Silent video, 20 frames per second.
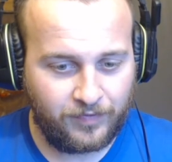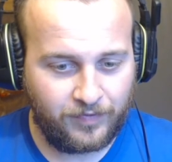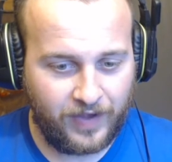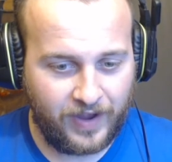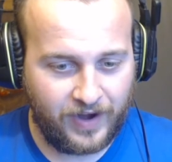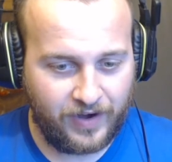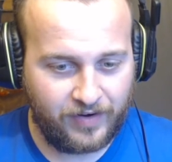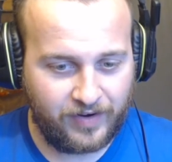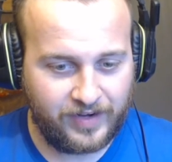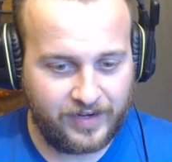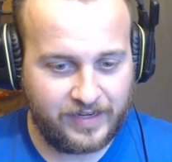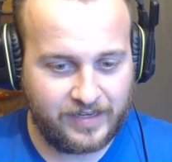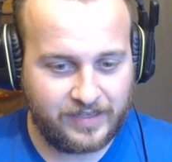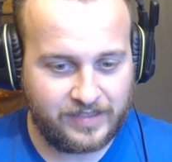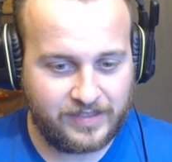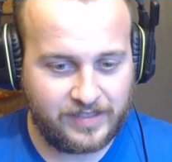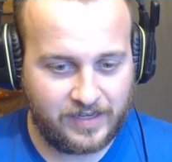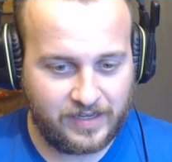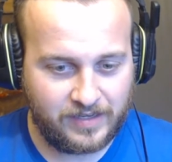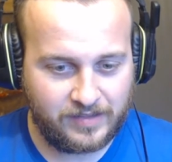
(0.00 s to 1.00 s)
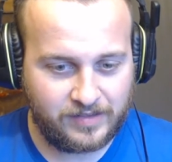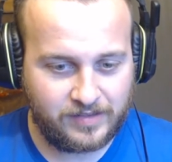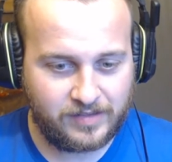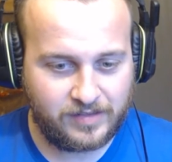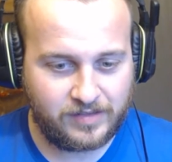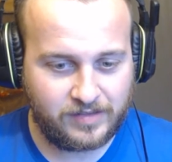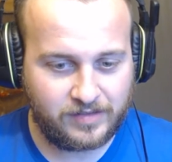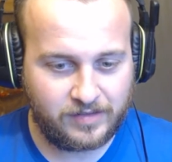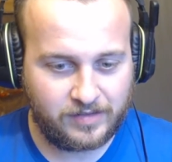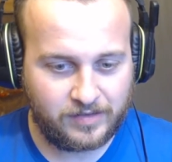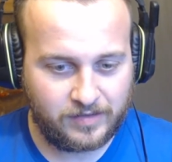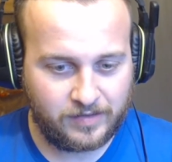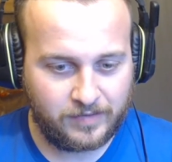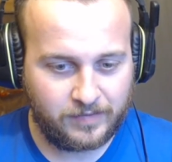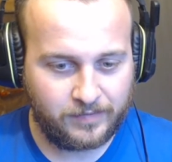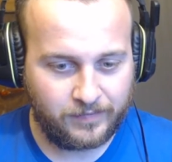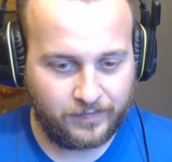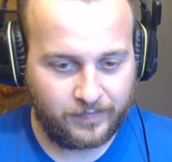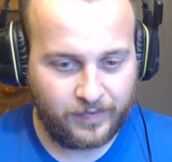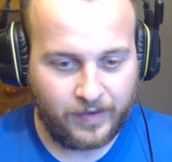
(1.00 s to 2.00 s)
Very intense.
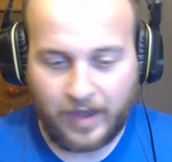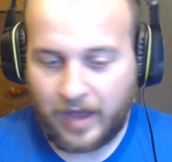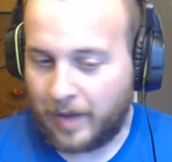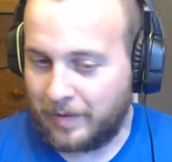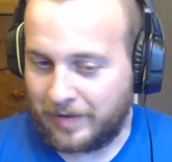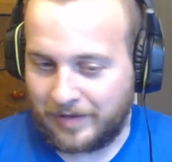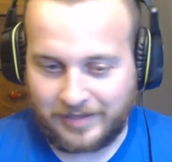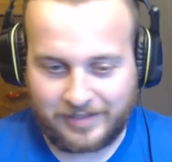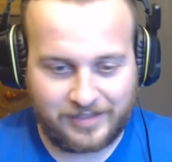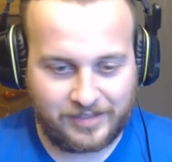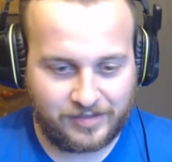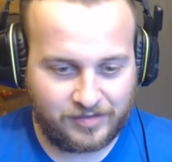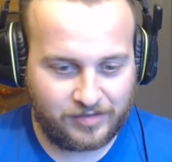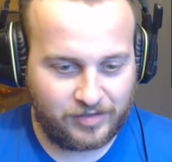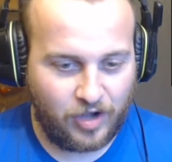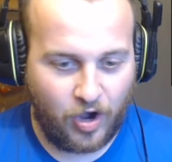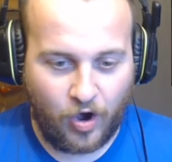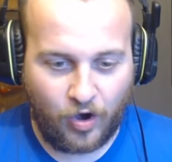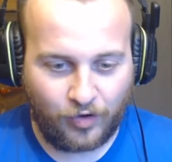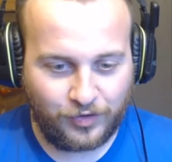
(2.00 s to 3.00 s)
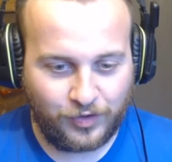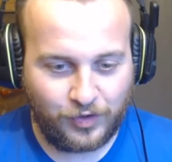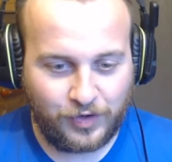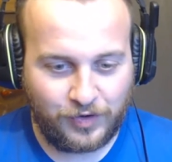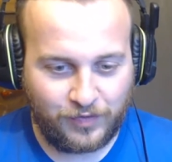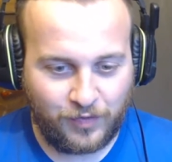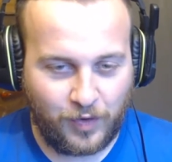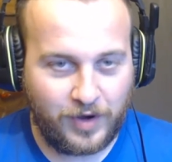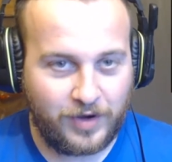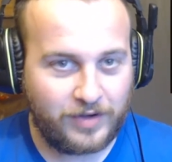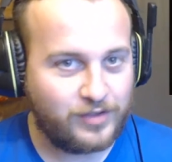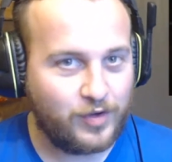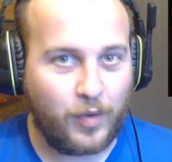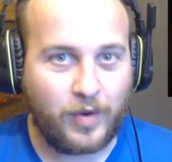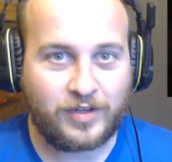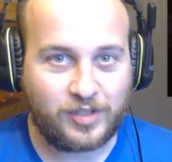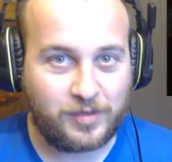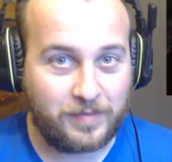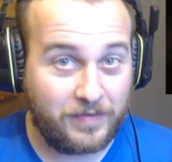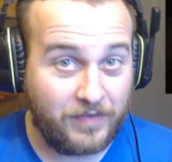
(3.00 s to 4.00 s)
I mean, this is Call of Duty for you. It's
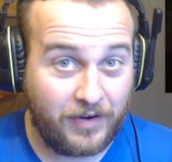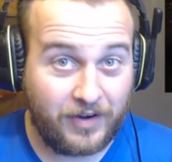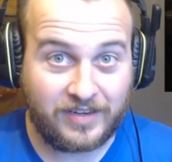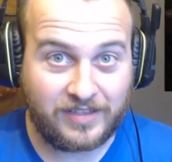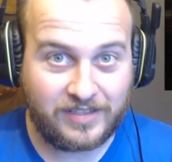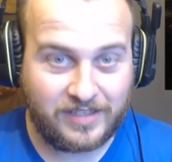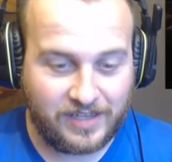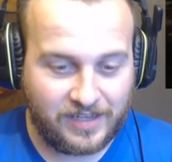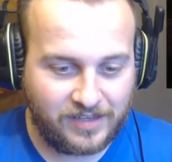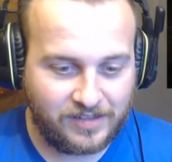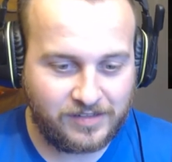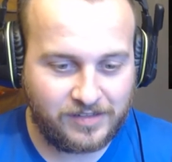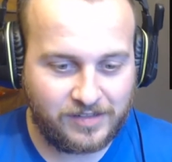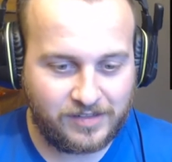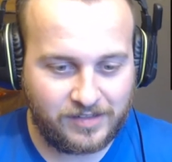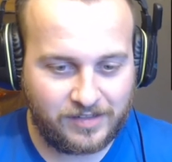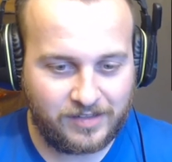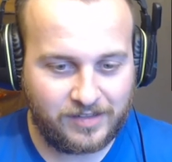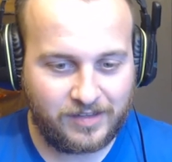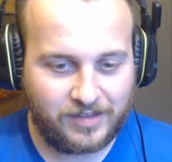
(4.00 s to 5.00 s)
always going to be very intense.